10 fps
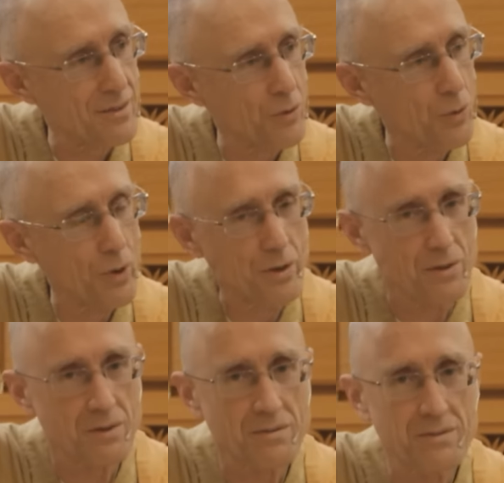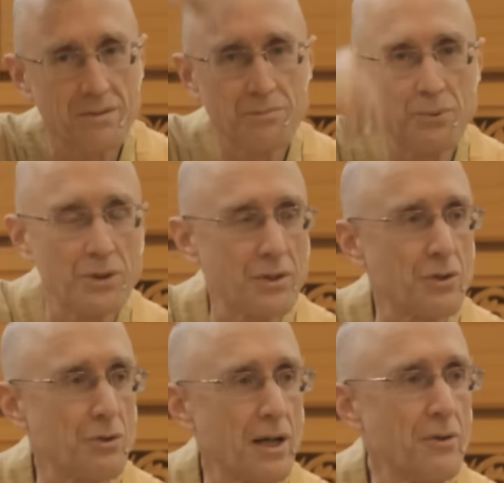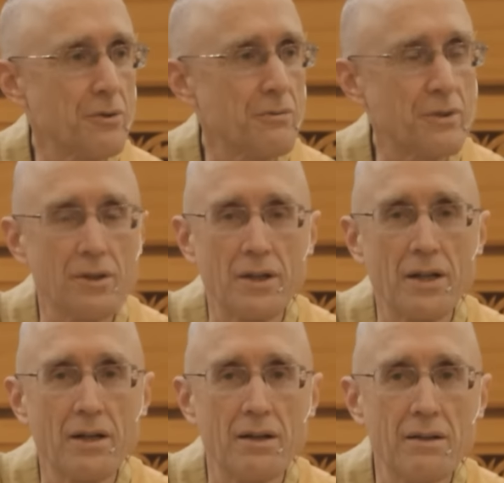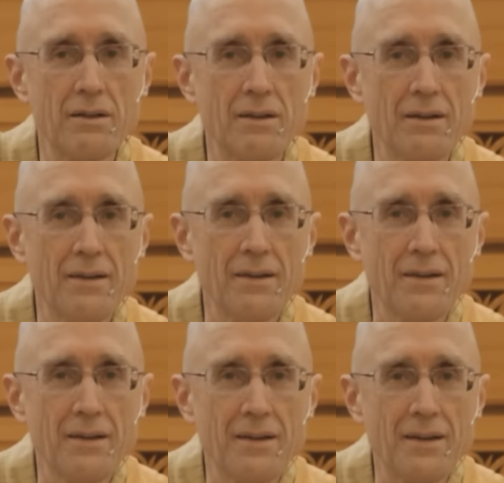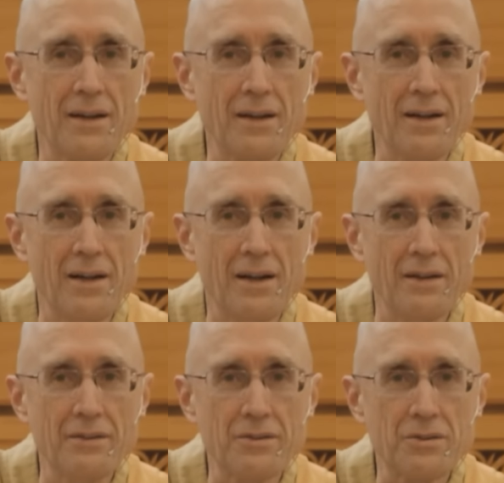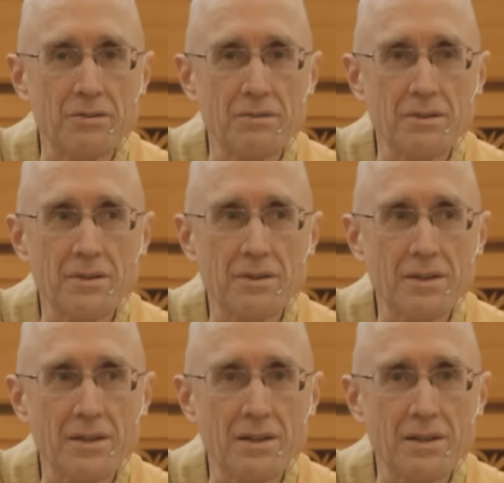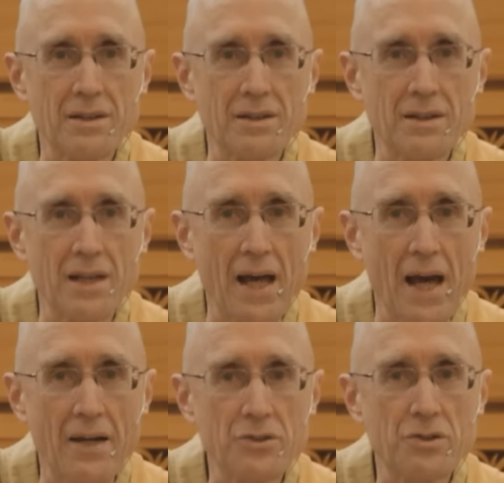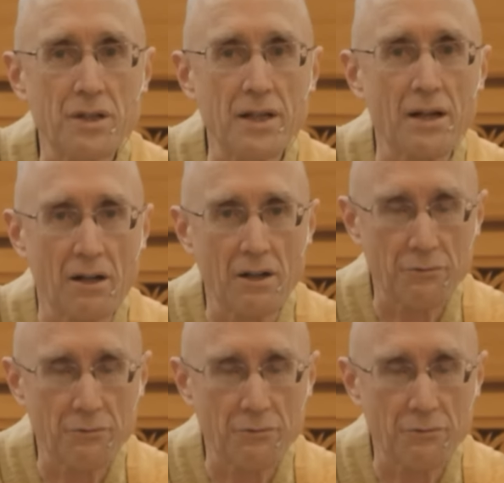oil put on the crown of their head, and as they are